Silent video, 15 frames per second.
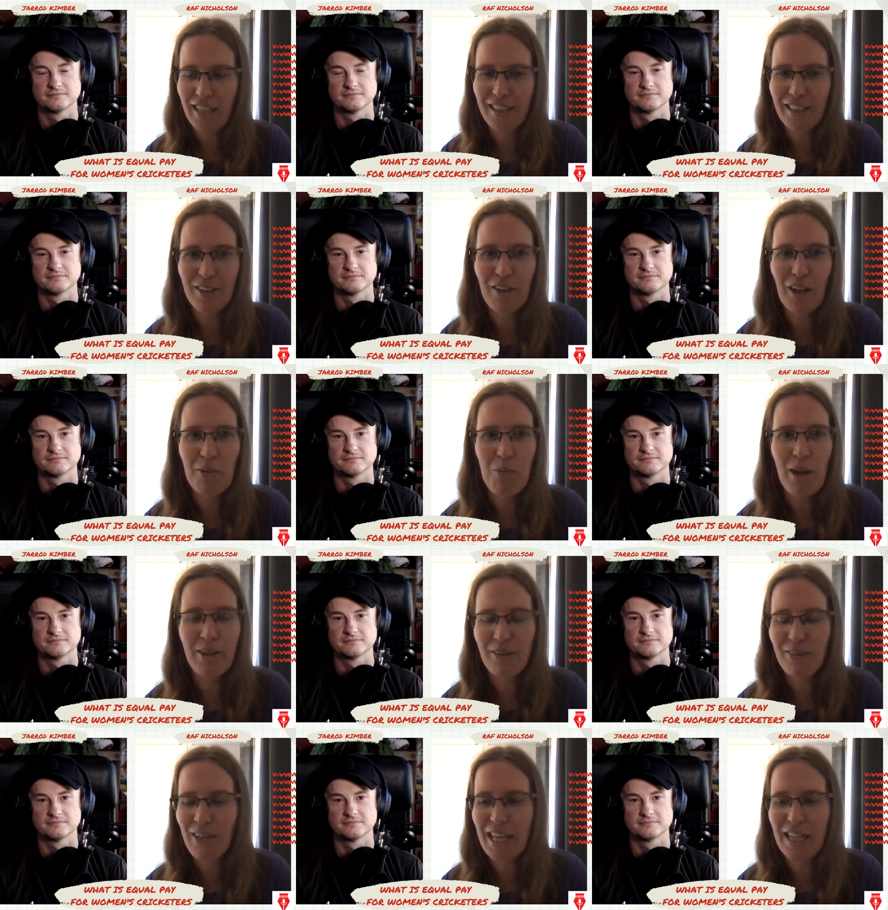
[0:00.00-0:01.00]
Speaker 1: And you know,
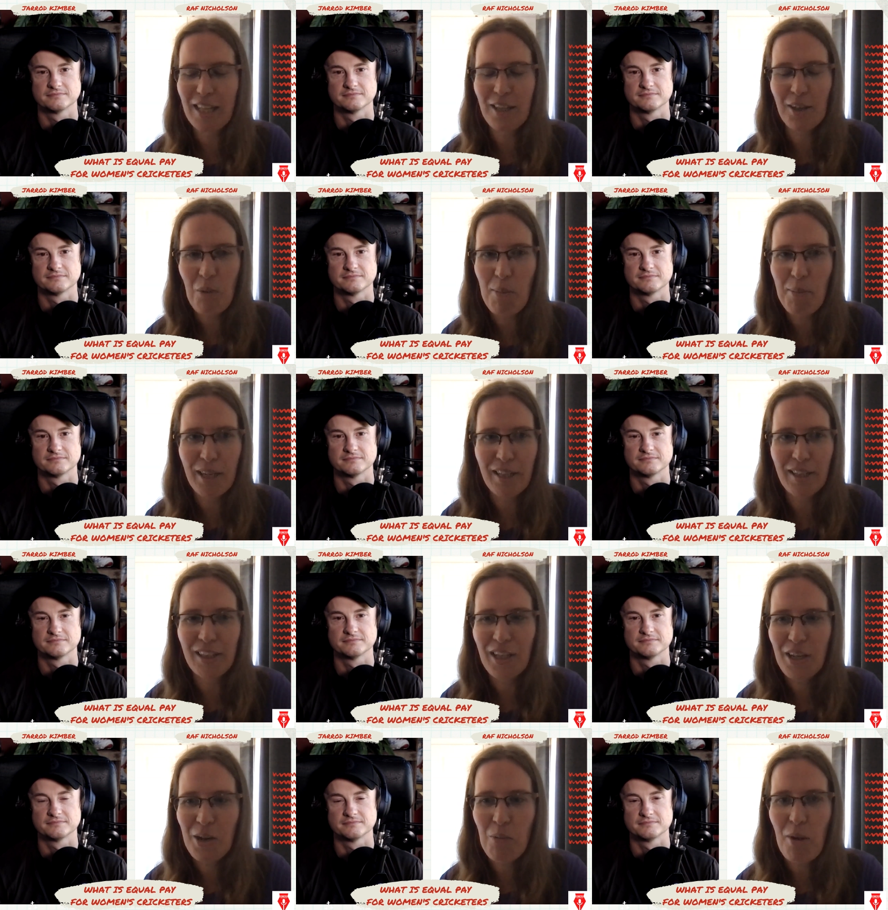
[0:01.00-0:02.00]
when England women
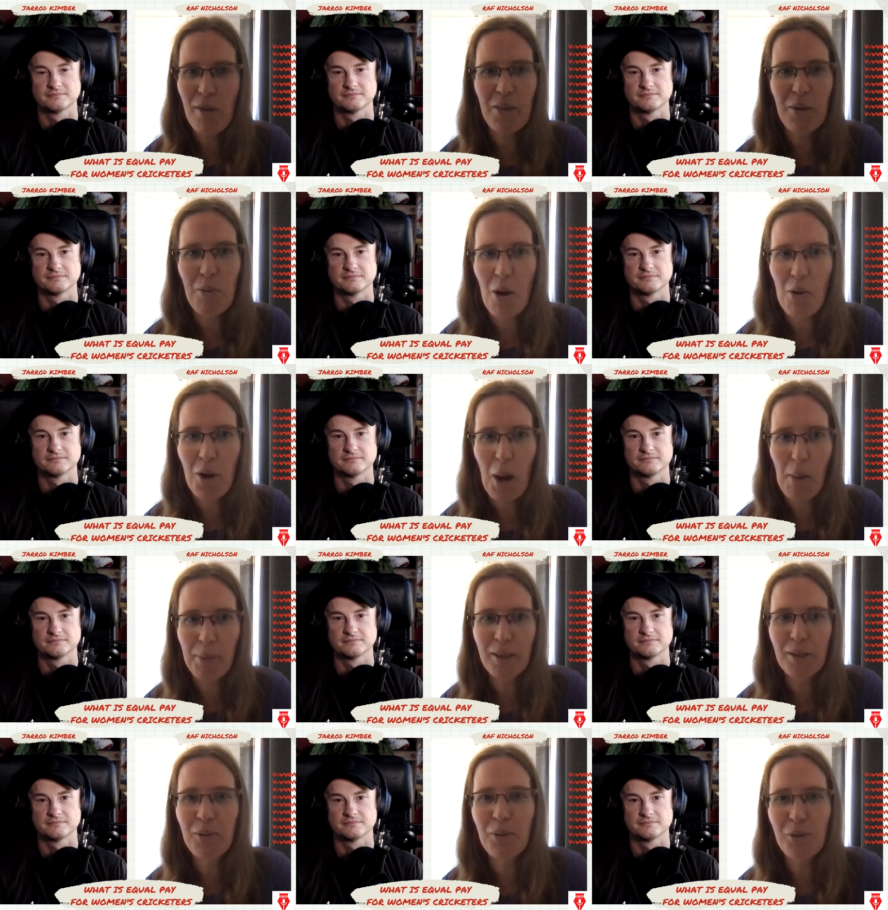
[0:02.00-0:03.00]
win the World Cup
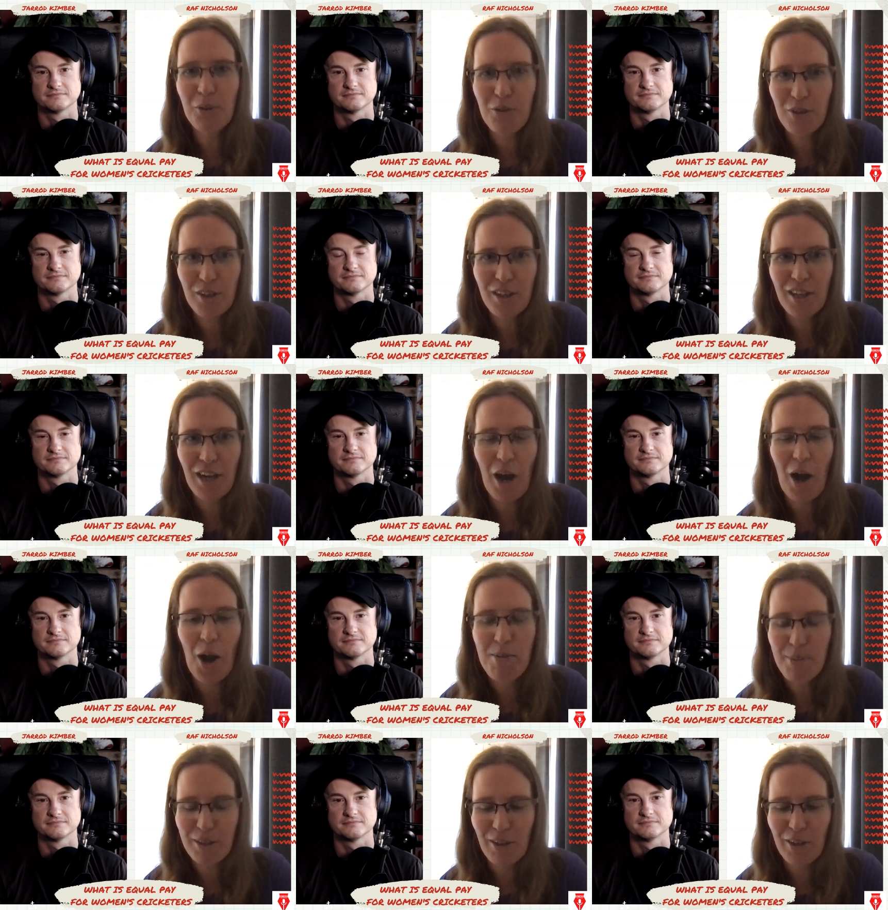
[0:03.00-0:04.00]
at Lords at, at
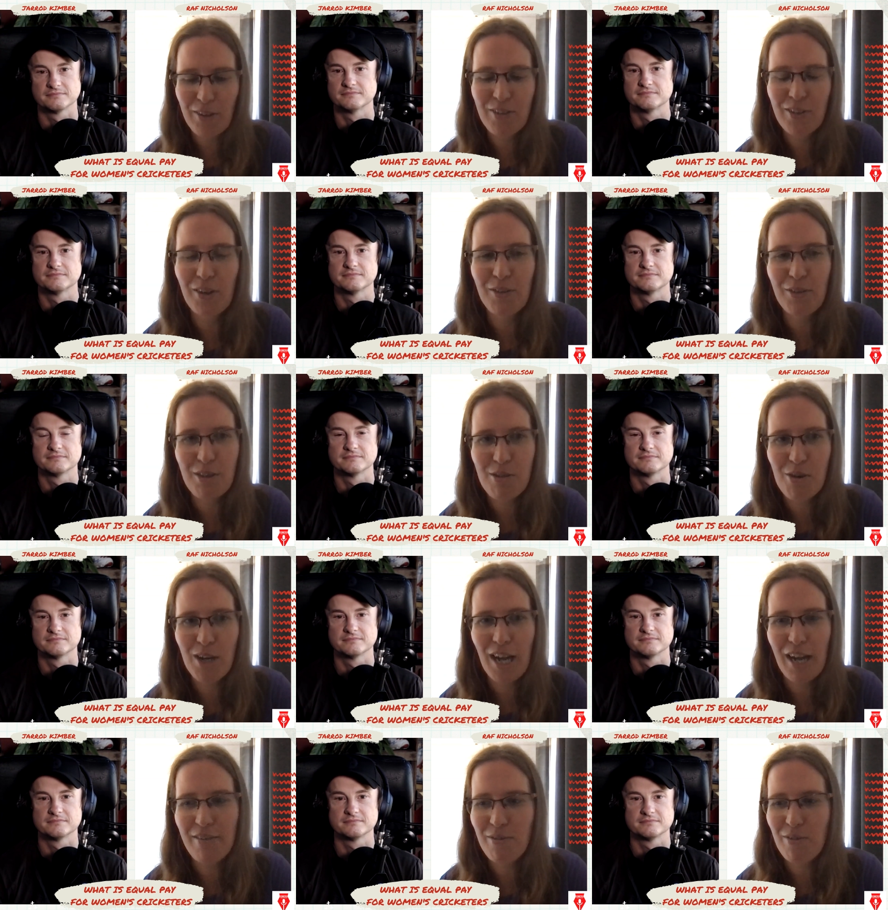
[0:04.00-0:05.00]
home in
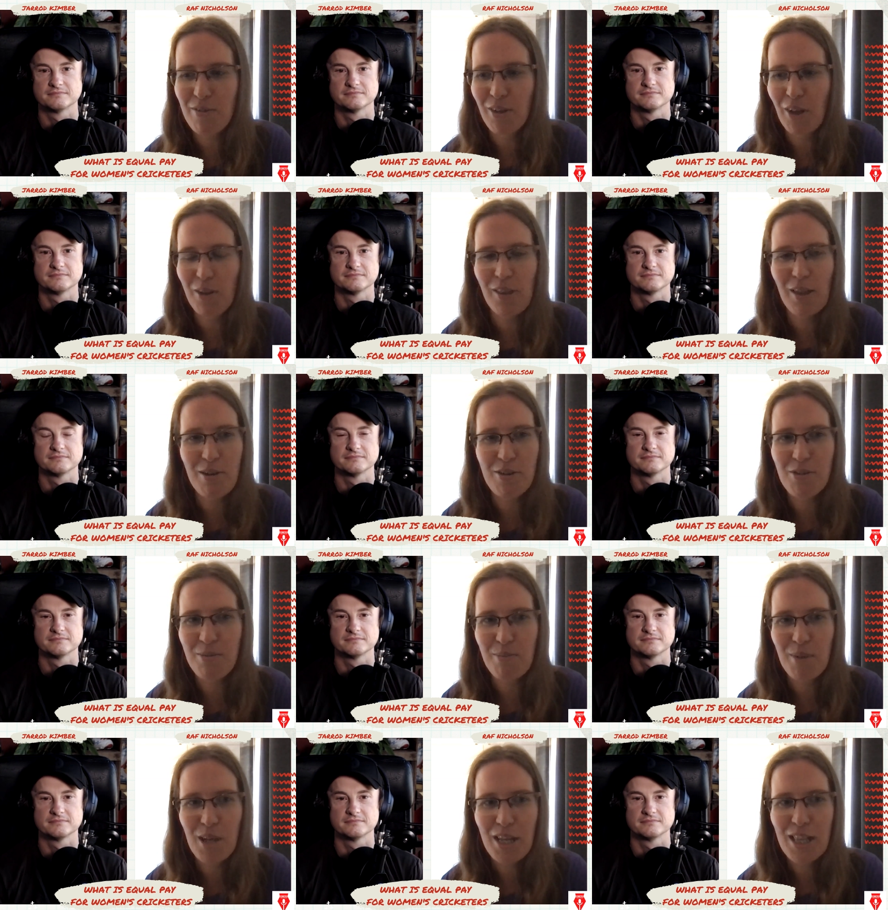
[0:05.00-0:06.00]
1993, every, you know, there are
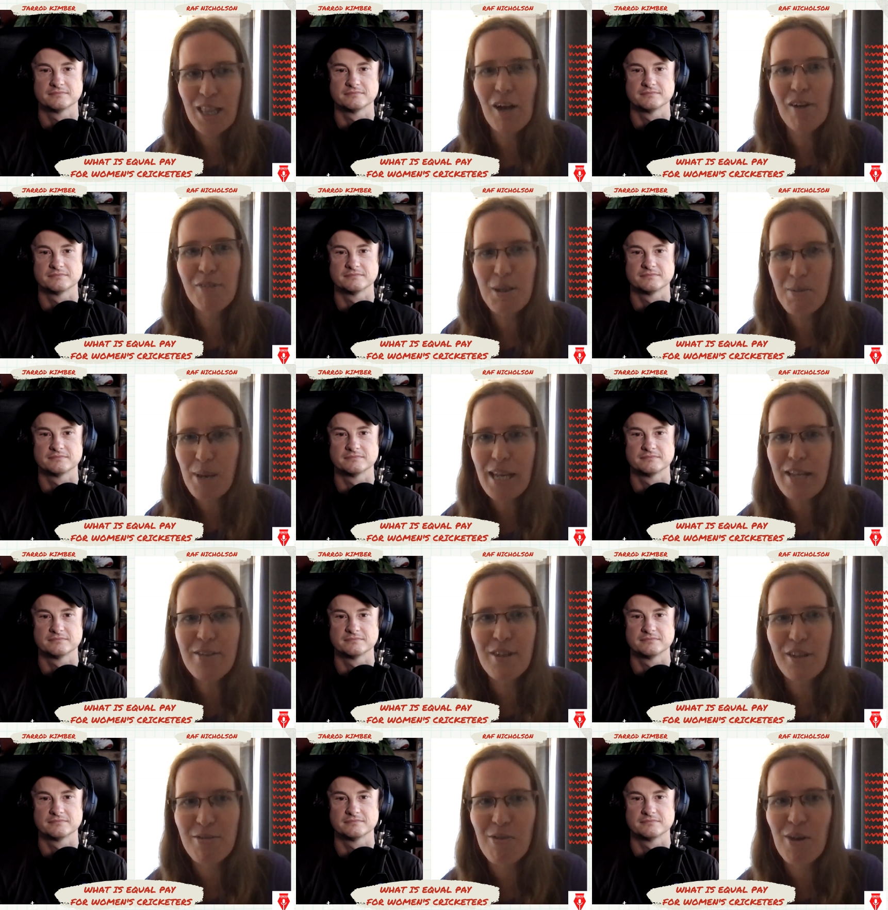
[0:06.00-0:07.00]
some lovely
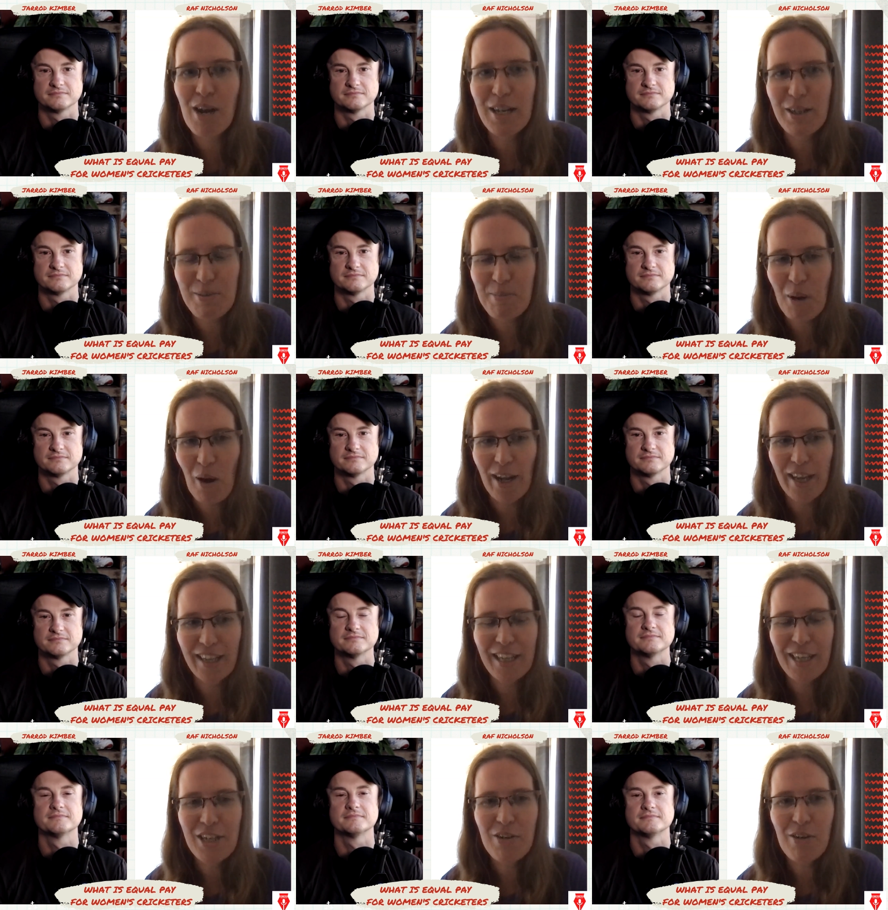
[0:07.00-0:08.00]
pieces written
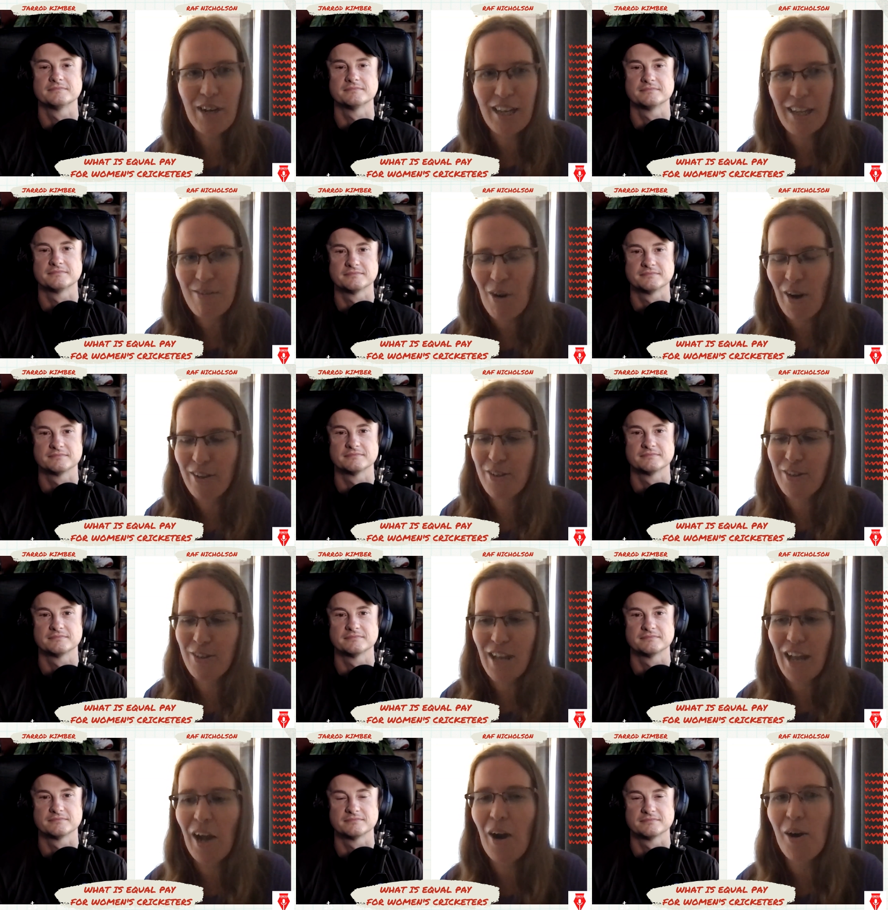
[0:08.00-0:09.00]
by cricket
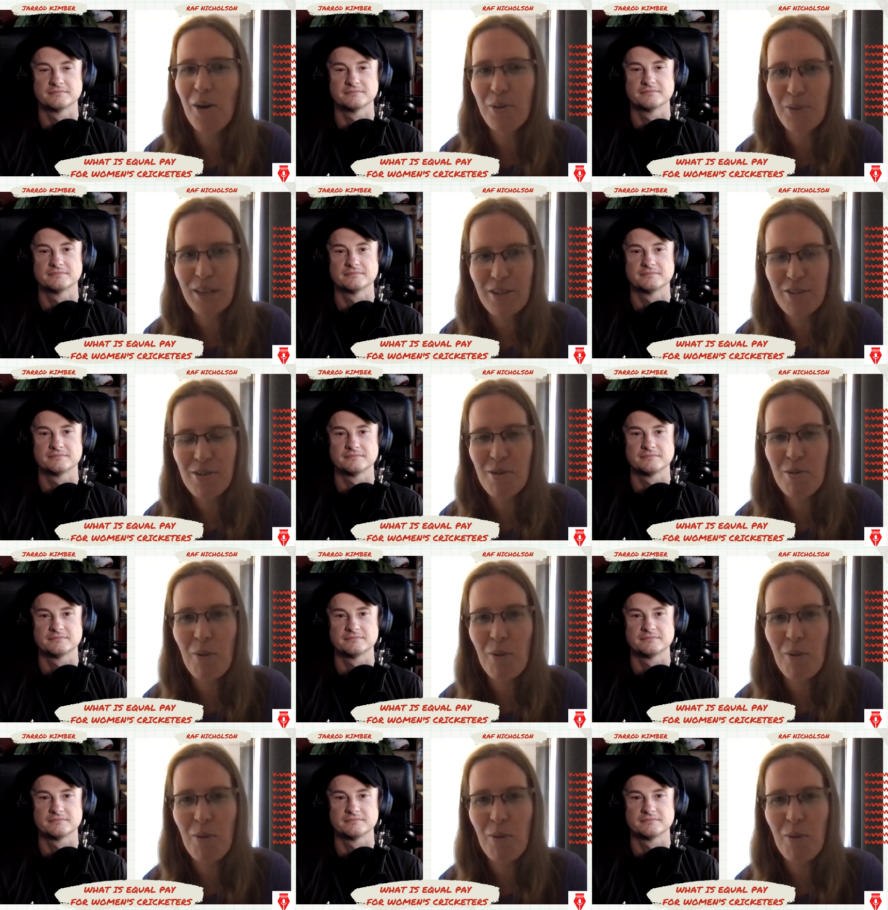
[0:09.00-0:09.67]
writers saying, "Oh, these are a